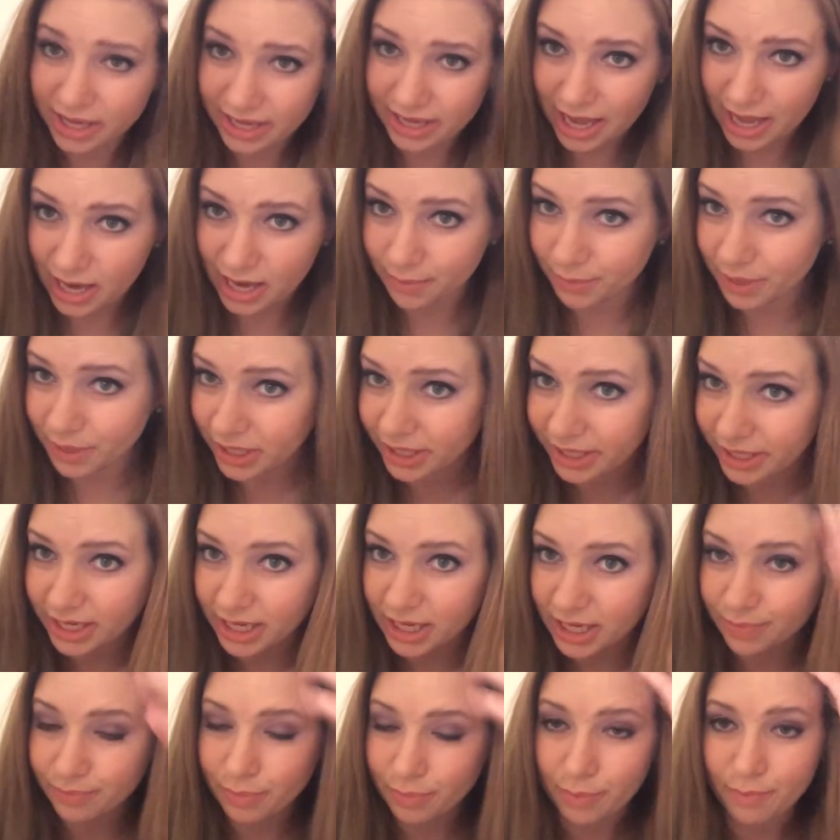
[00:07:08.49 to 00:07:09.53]
Again, I'm going to
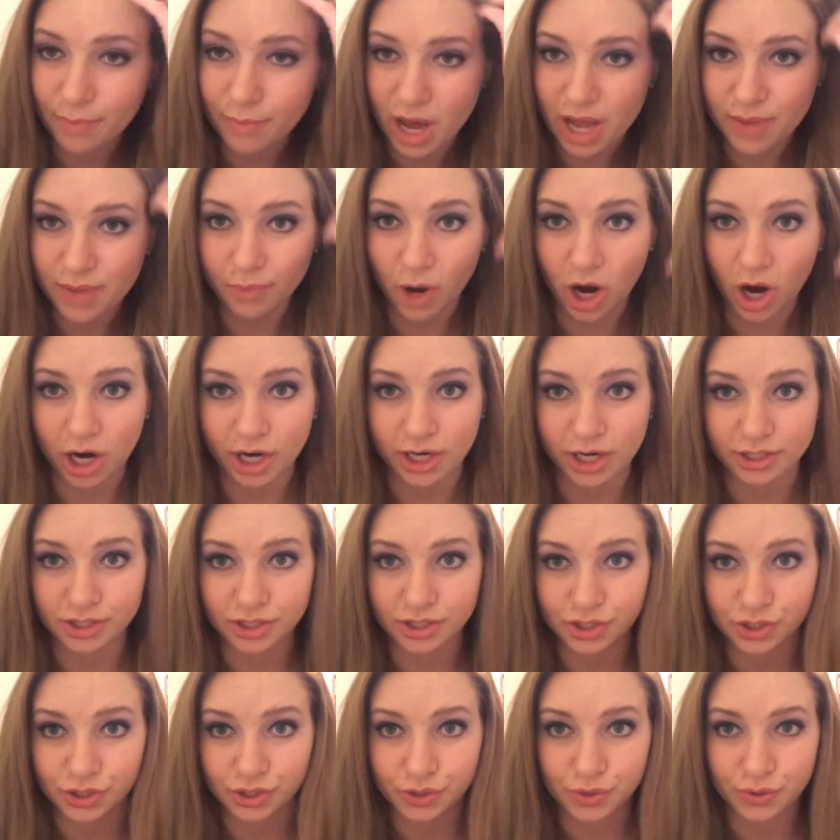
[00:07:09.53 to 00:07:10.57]
keep my part
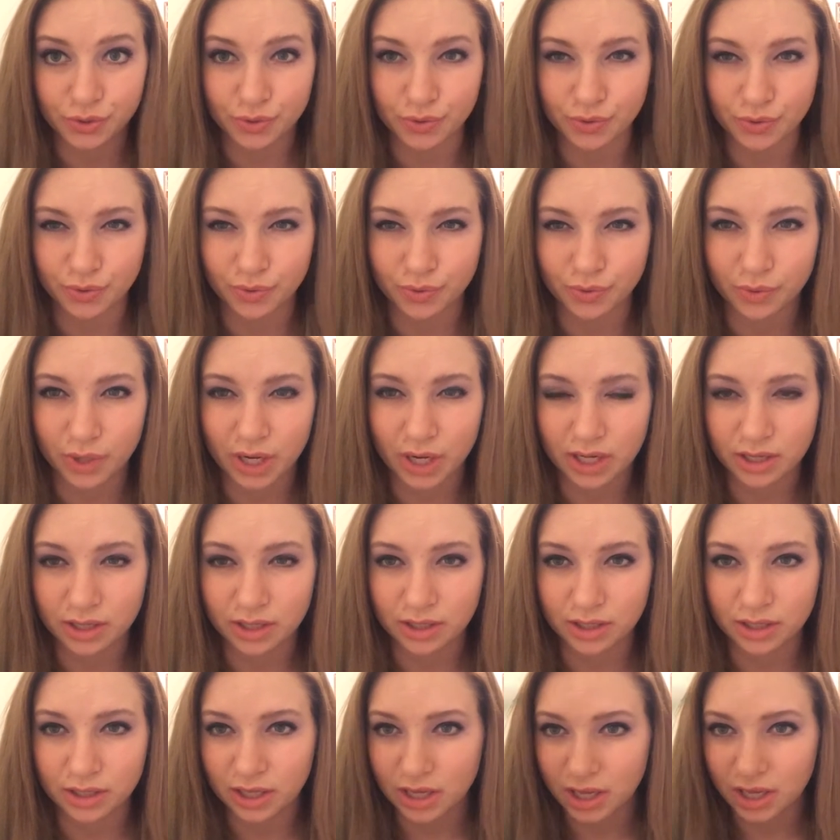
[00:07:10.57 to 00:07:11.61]
to,
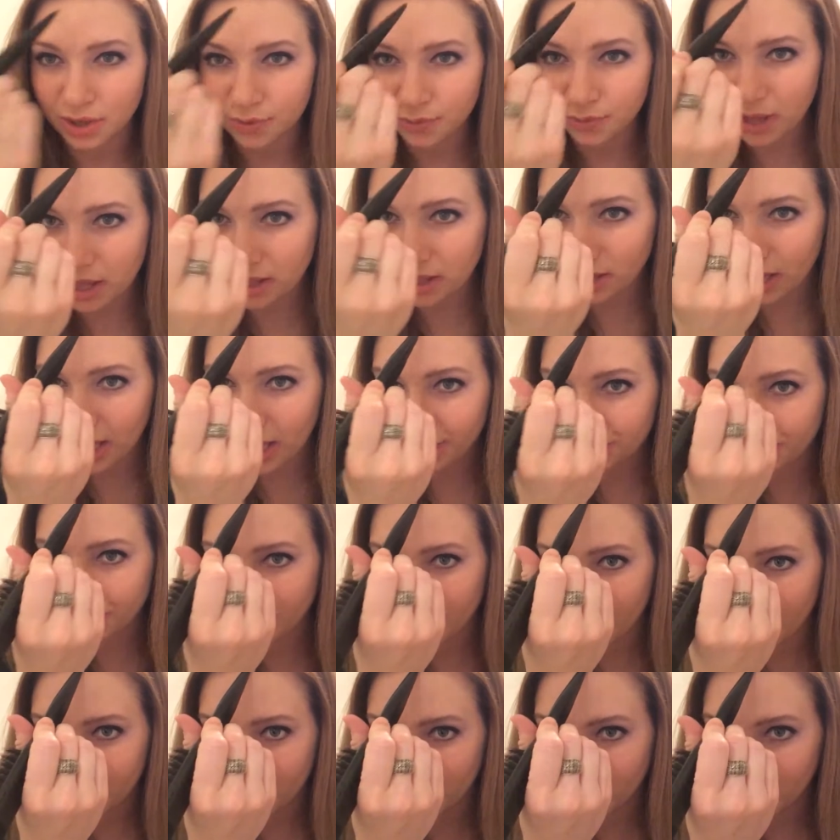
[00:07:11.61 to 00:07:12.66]
well,
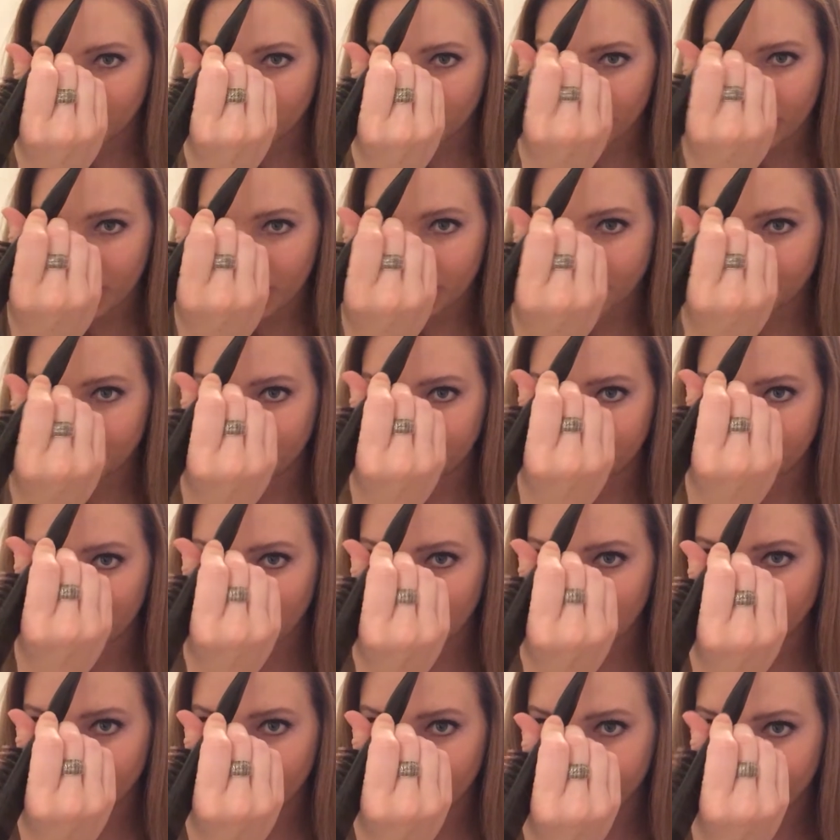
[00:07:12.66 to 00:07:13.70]
actually, I'm going to go ahead and move it
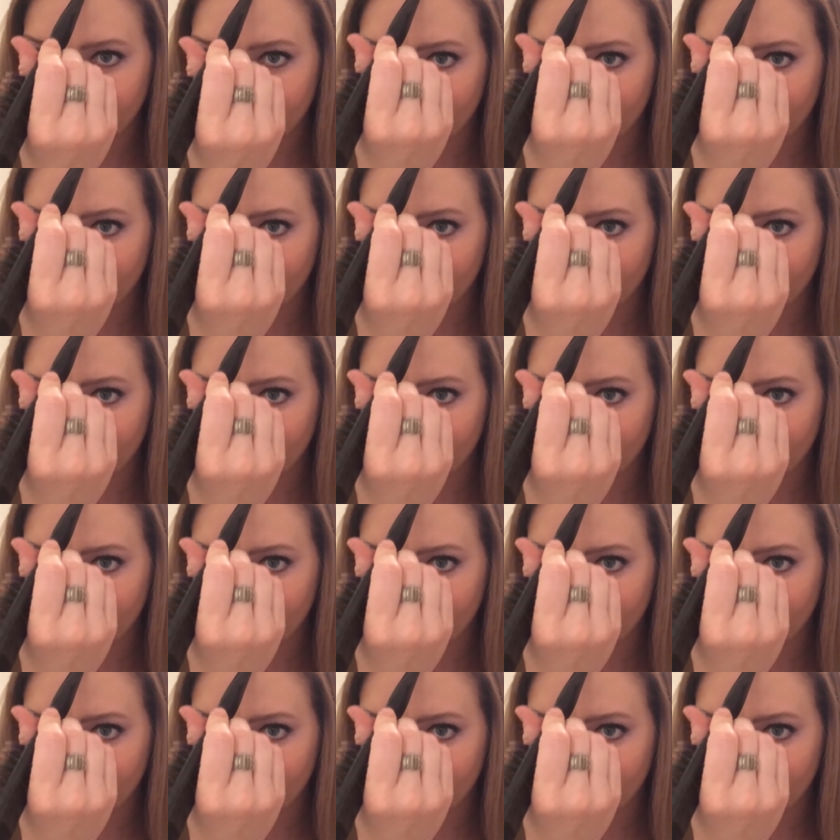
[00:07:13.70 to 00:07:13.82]
a little